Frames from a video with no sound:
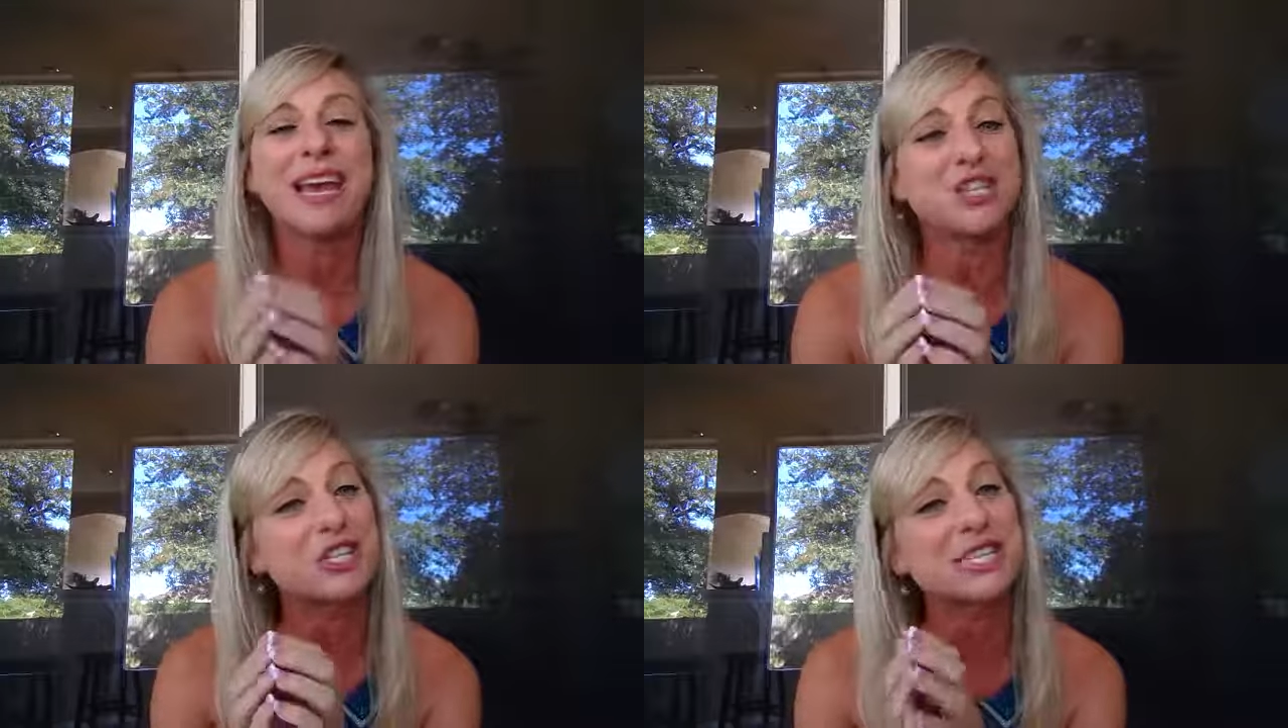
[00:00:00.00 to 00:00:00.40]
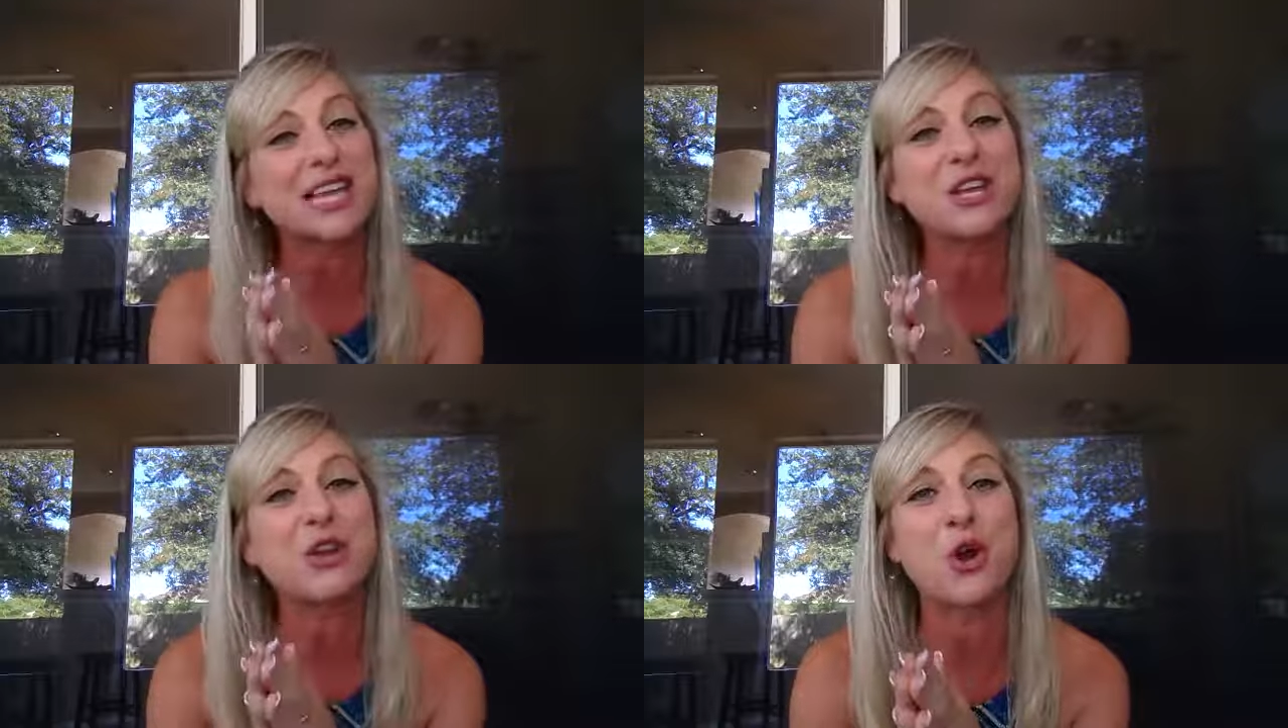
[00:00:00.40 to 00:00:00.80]
and just
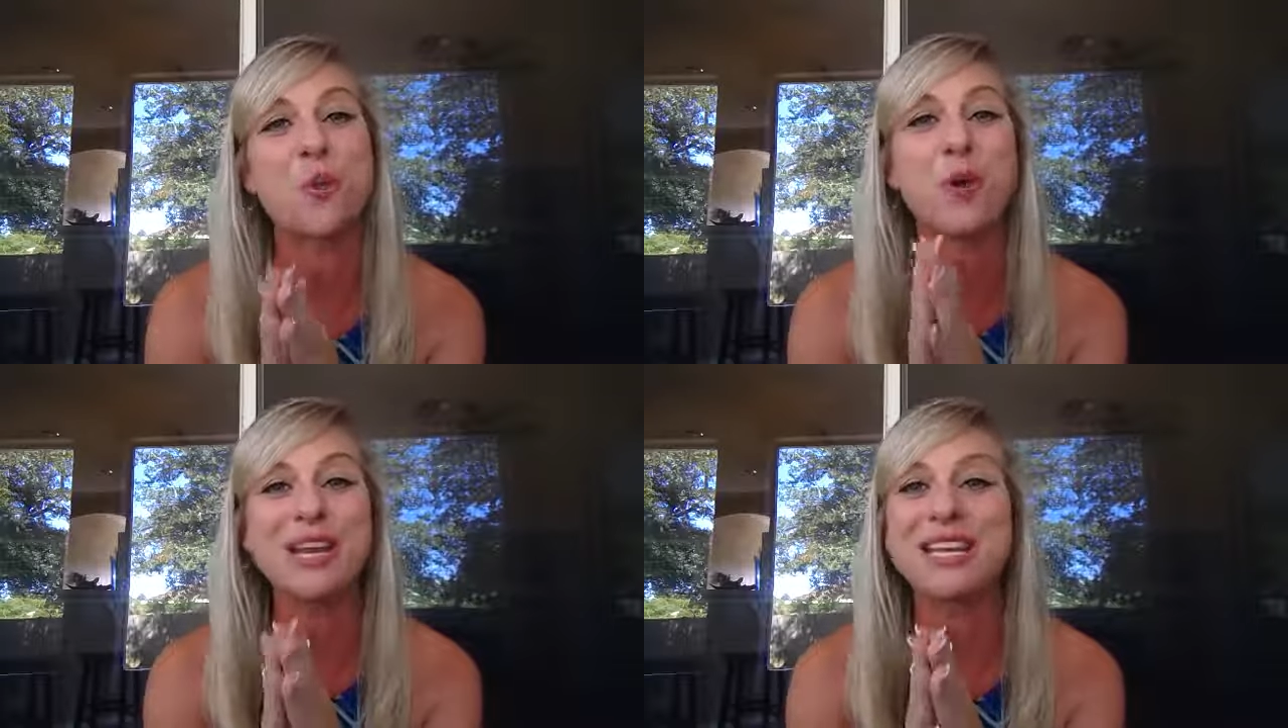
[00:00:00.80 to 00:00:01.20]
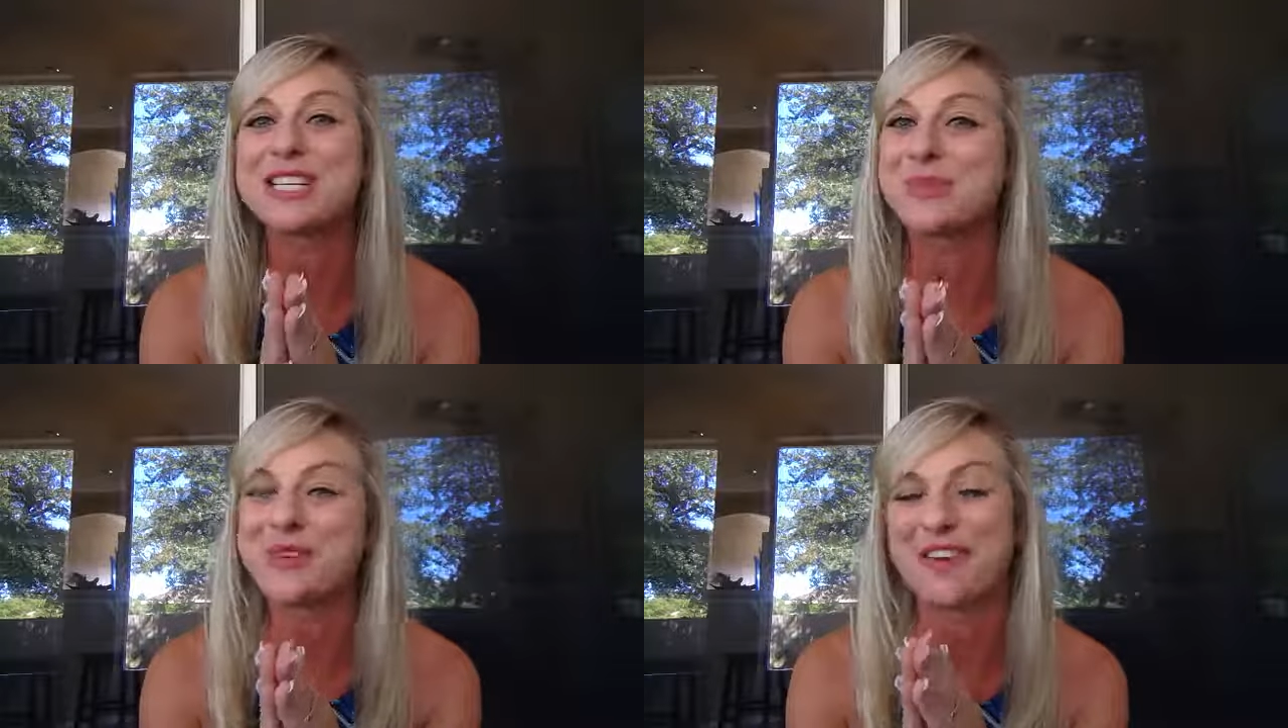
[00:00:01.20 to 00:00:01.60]
let you know what it
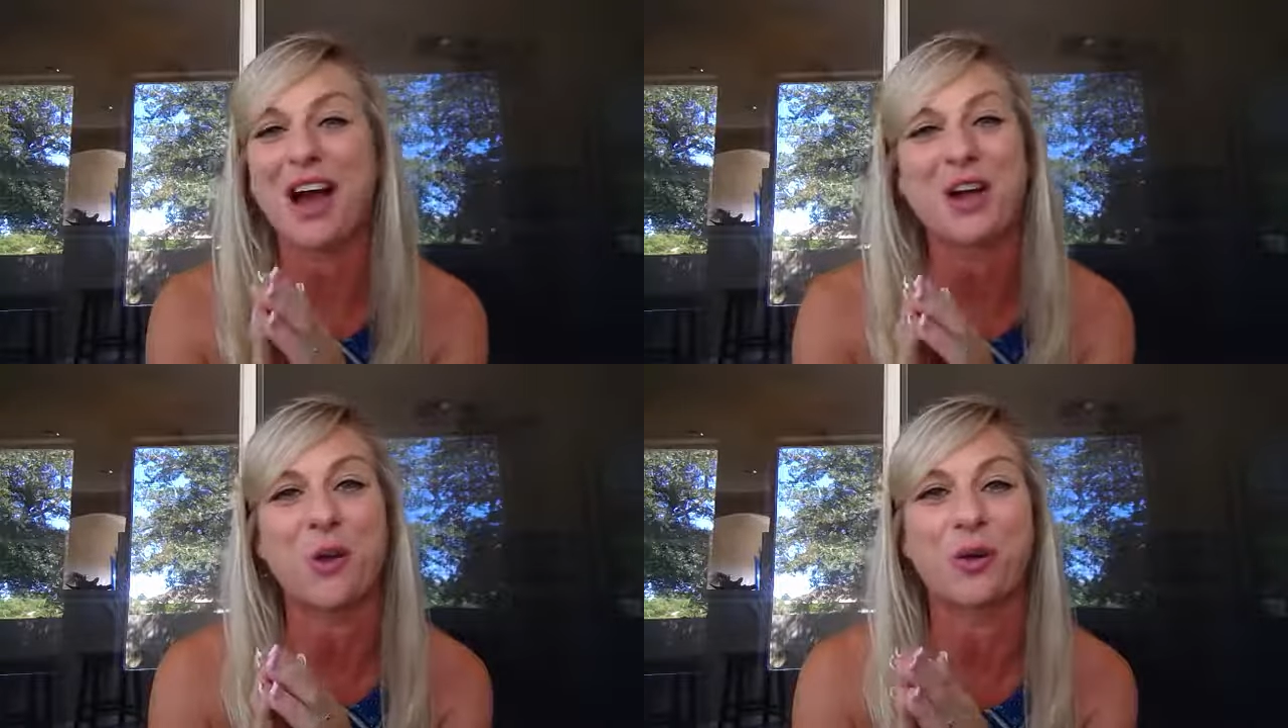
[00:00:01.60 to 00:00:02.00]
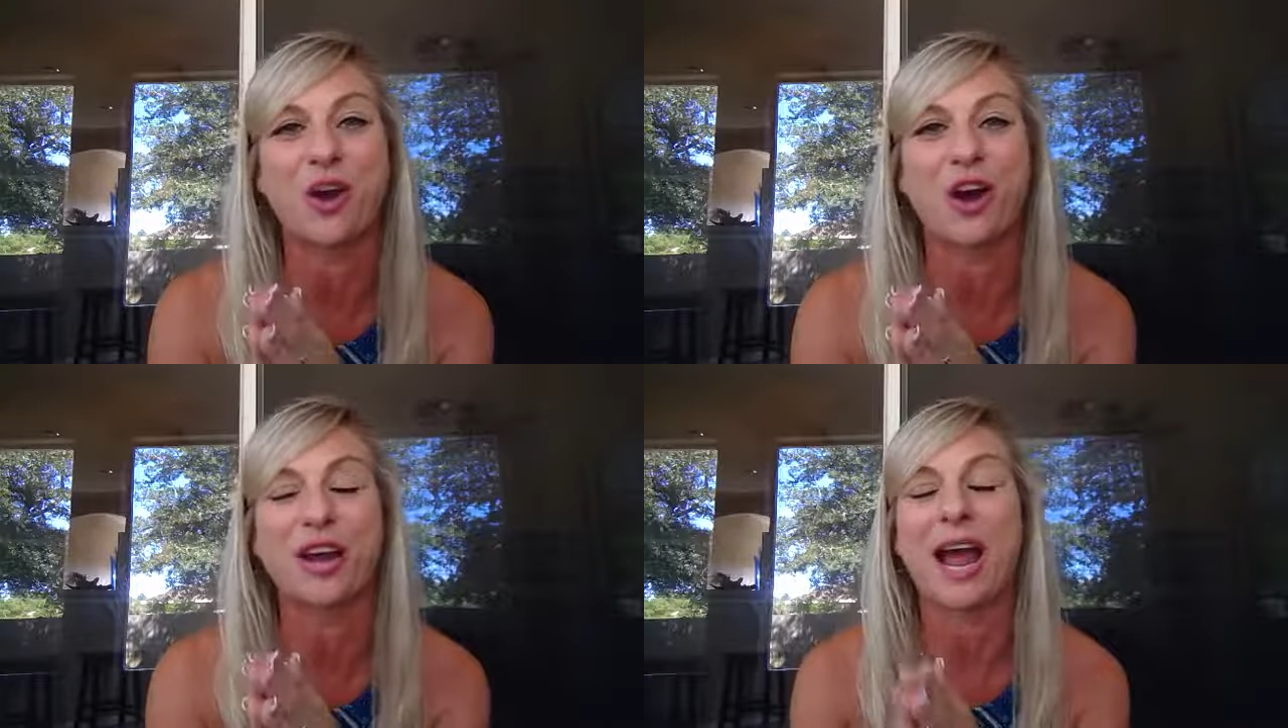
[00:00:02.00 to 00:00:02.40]
is we've got going on.